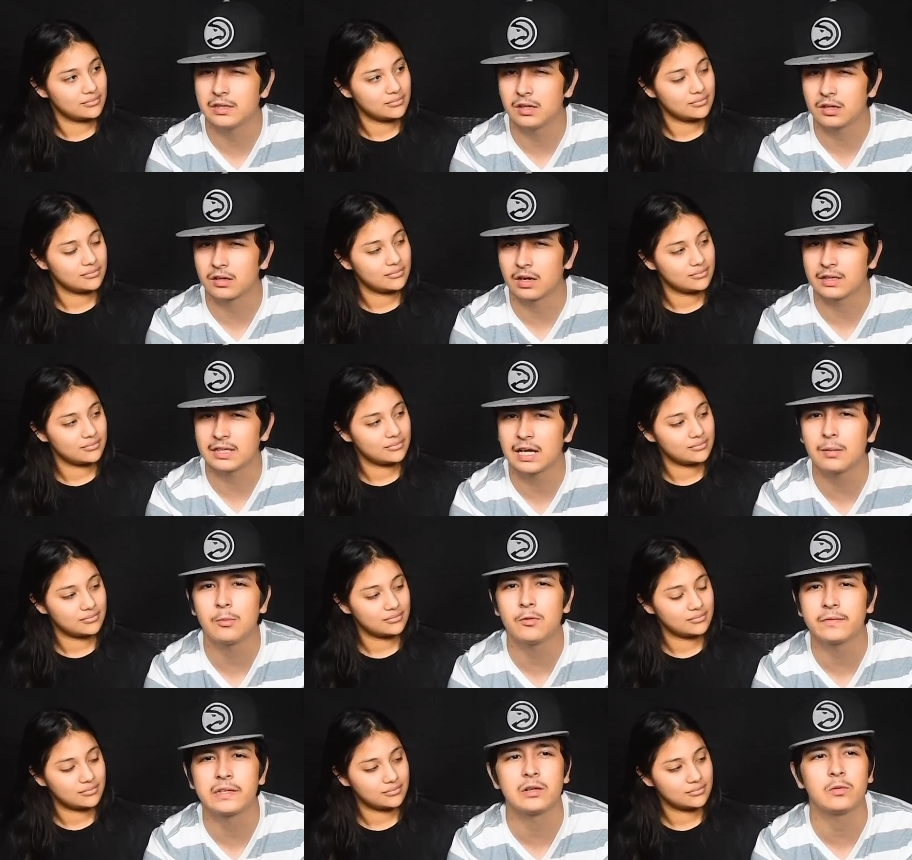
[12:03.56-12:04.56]
Speaker 1: younger I think I
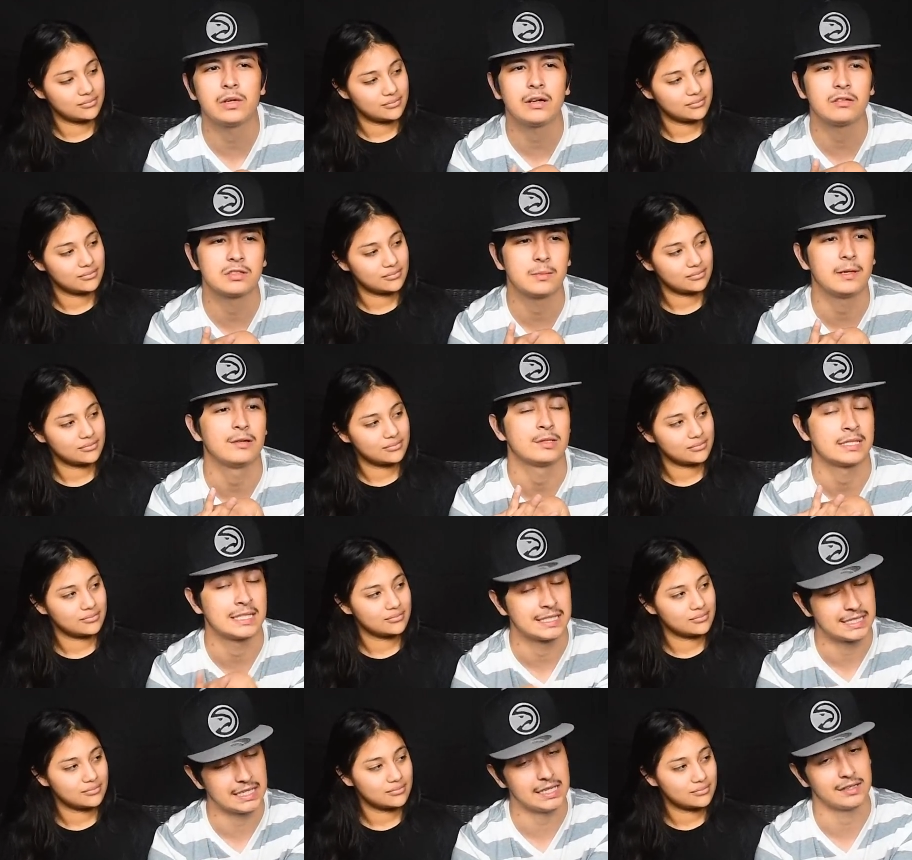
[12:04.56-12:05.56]
moved here when I was about
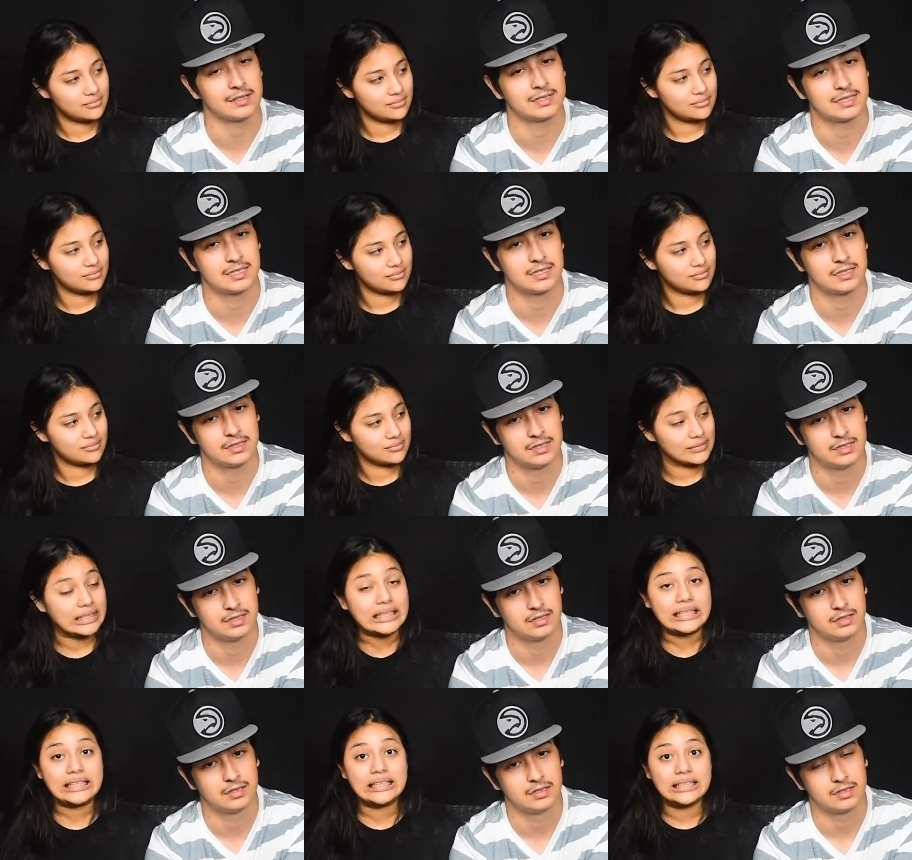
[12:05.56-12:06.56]
6
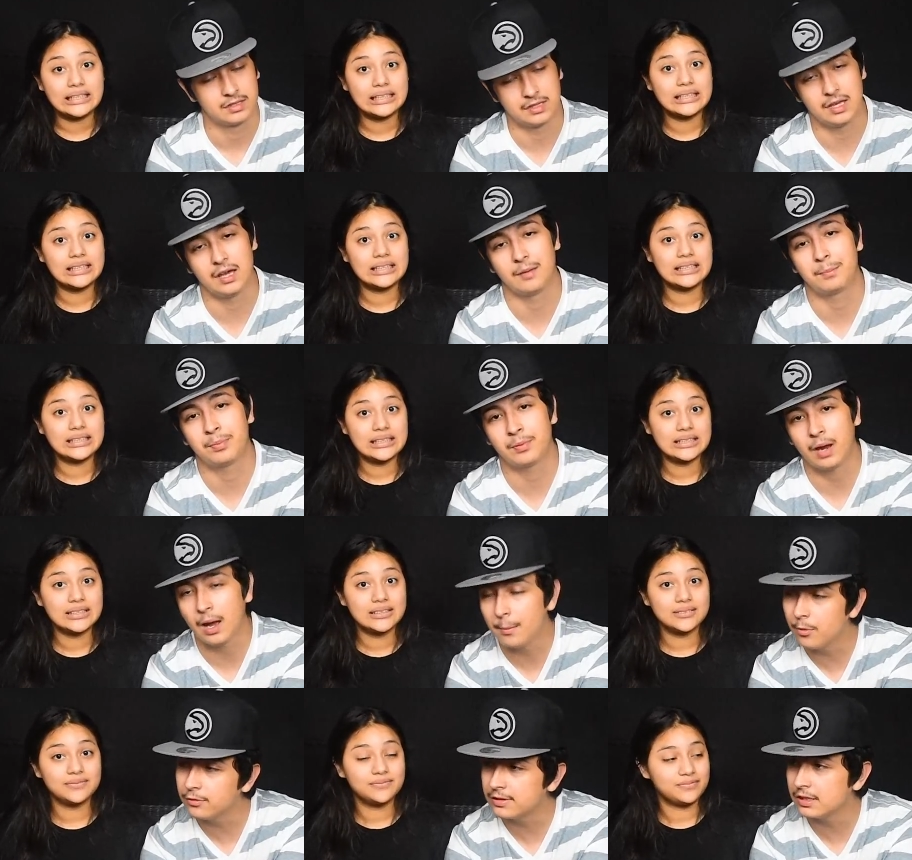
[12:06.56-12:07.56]
yeah I
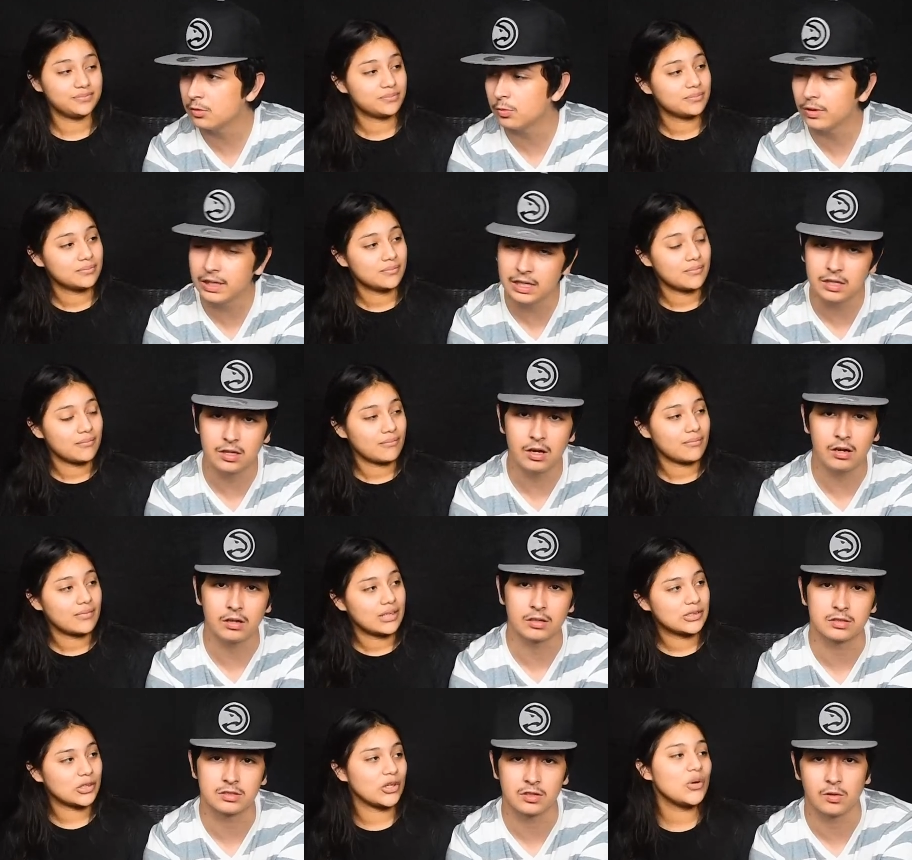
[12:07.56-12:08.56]
moved here really young
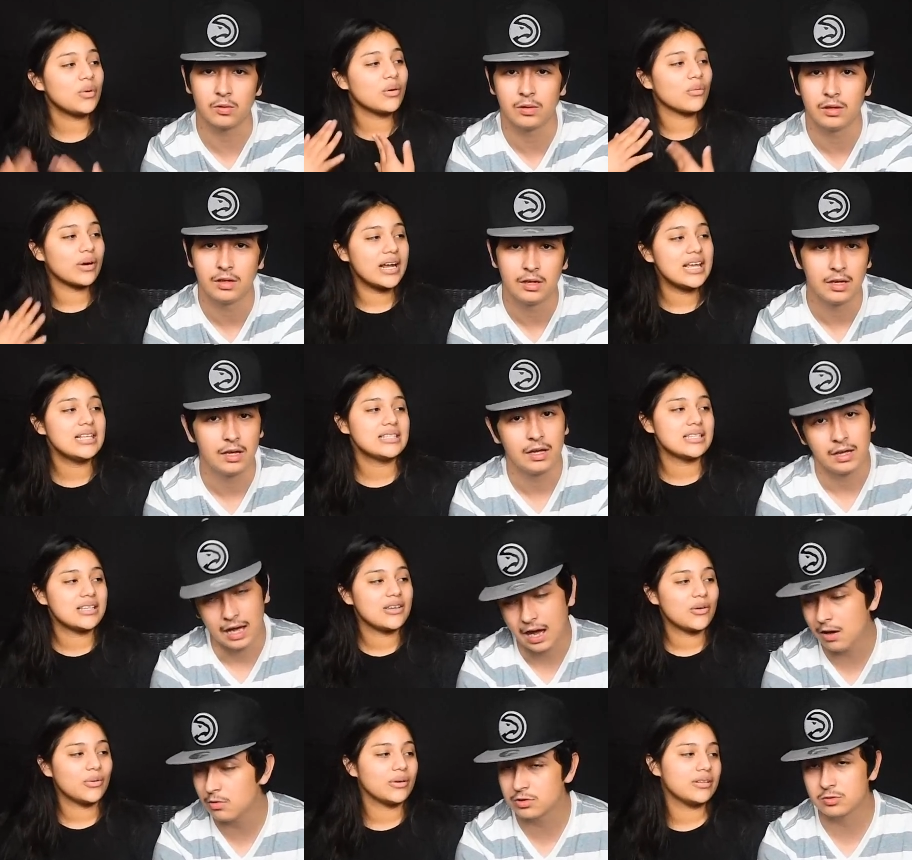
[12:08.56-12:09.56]
so, so you were raised in,
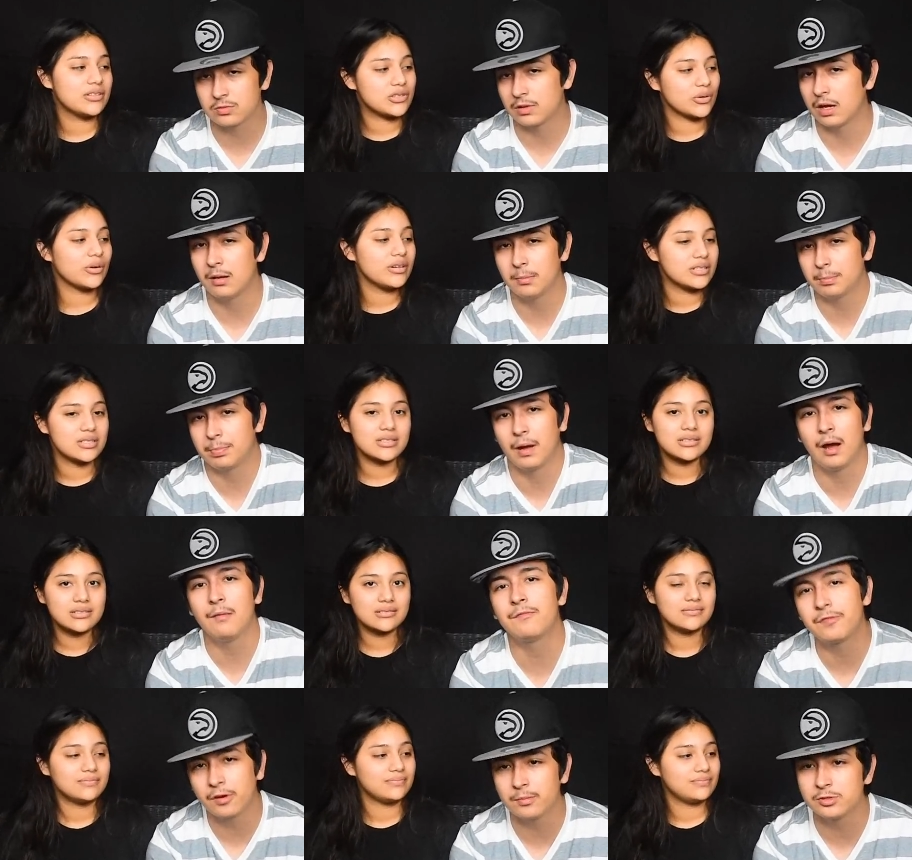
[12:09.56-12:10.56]
I was, in Georgia I'm, I'm,
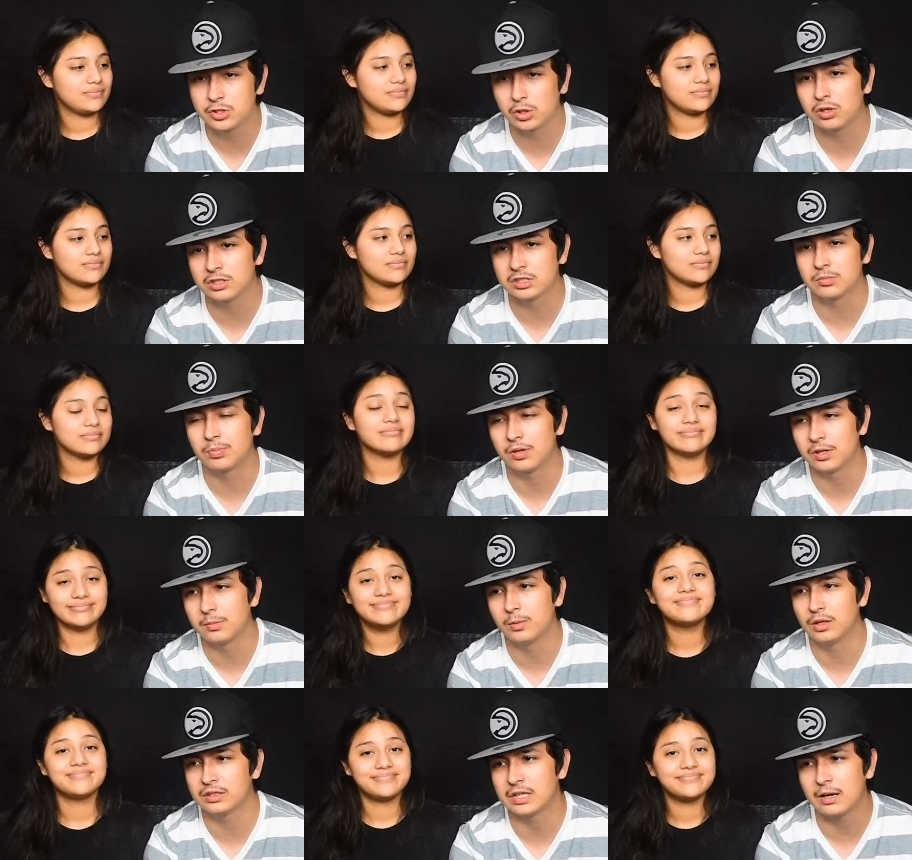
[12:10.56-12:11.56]
from Georgia pretty much